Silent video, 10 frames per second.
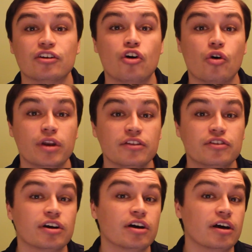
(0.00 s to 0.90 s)
going
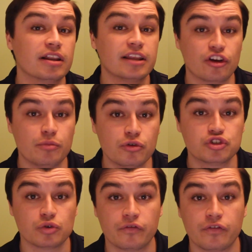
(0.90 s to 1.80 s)
into like a
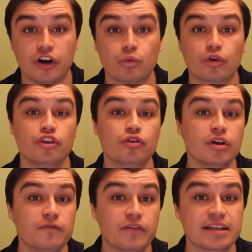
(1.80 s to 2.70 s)
mutual fund where you
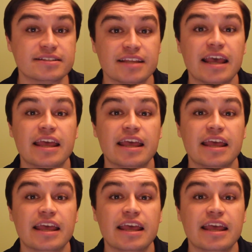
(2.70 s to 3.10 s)
invest